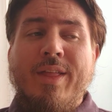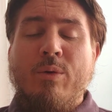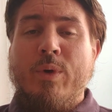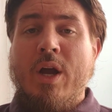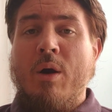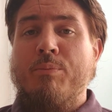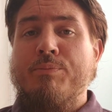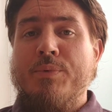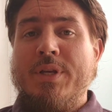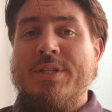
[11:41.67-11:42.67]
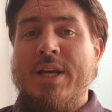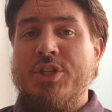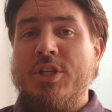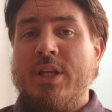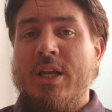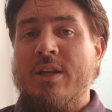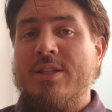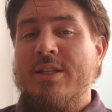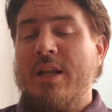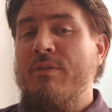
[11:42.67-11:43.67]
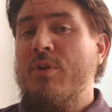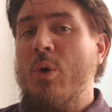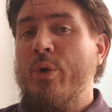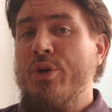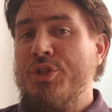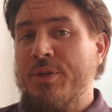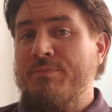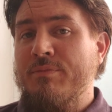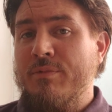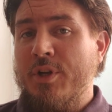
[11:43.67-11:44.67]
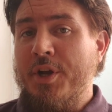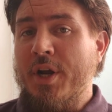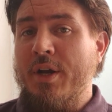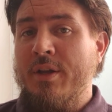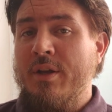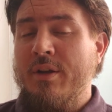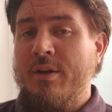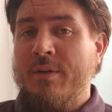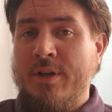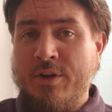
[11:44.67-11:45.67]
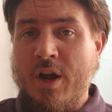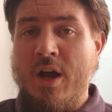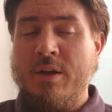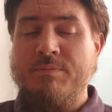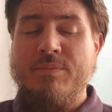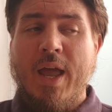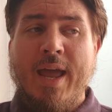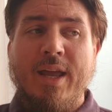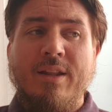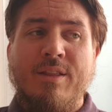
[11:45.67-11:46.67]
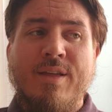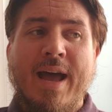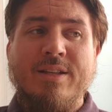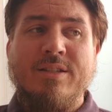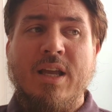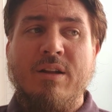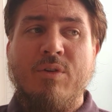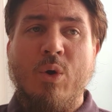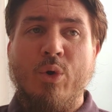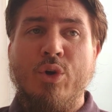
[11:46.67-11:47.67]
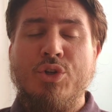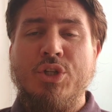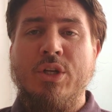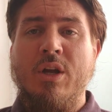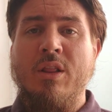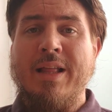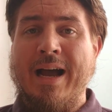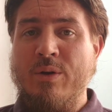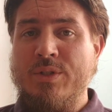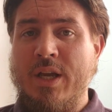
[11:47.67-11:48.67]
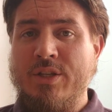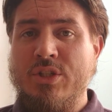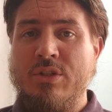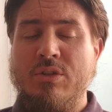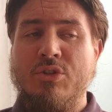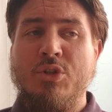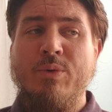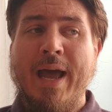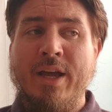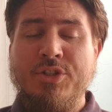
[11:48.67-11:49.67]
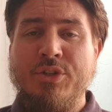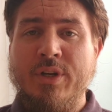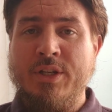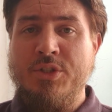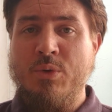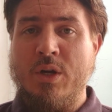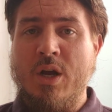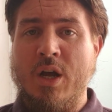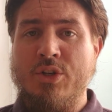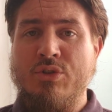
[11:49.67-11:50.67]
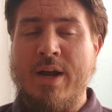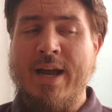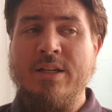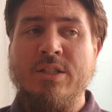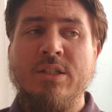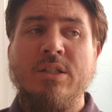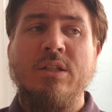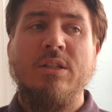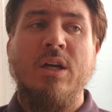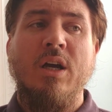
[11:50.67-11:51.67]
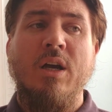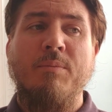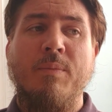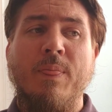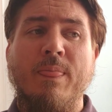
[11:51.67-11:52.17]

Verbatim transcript: Then we are essentially in a state of coercion, ikrah, and that state of coercion allows us to enter into a contract, um,